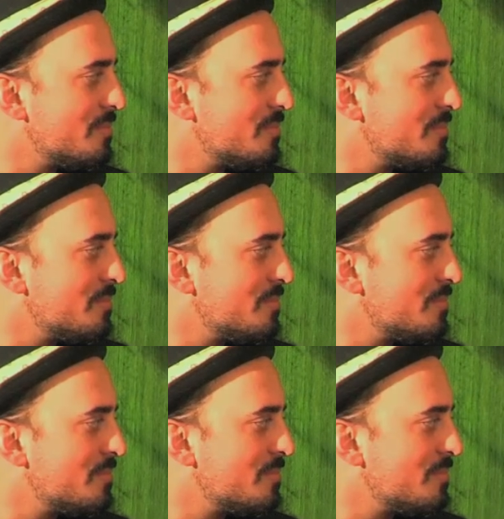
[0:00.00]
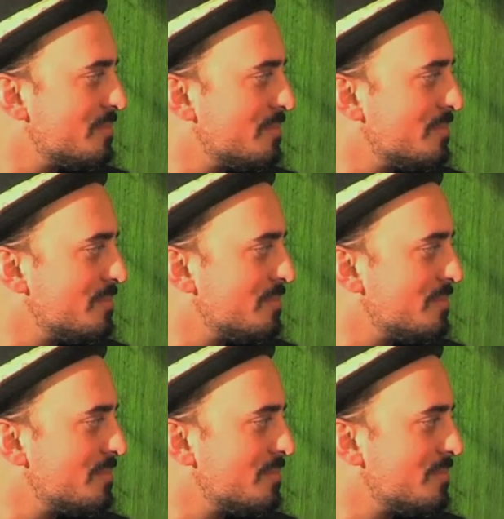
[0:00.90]

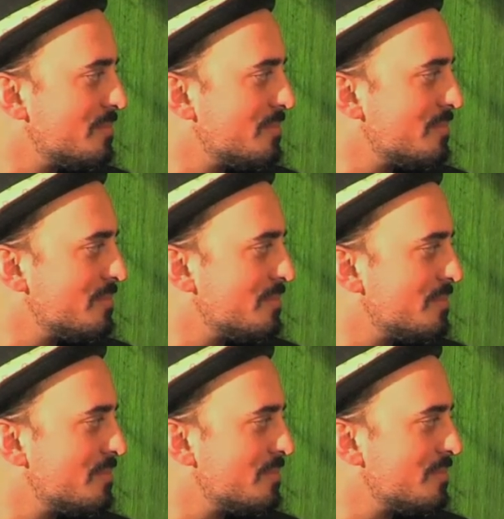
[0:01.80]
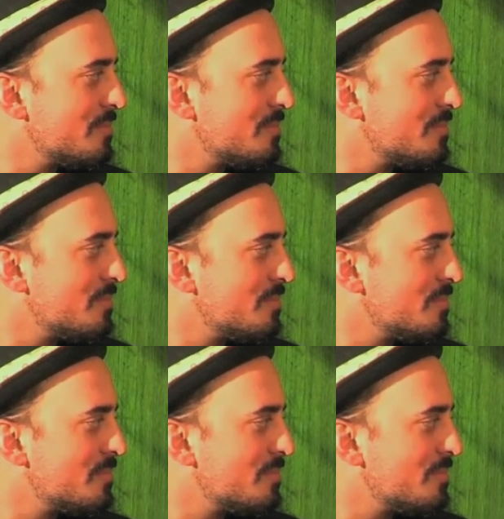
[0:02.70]

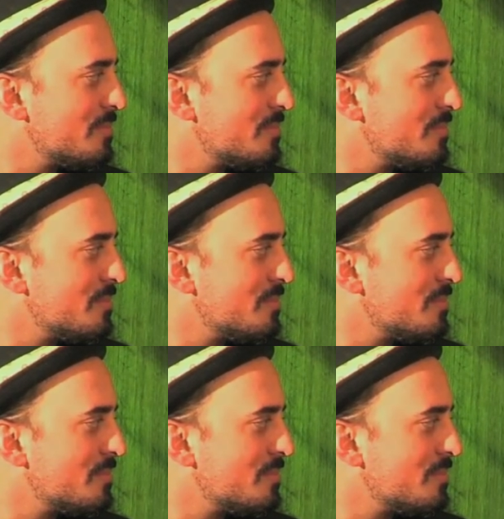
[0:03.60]
This person isn't speaking.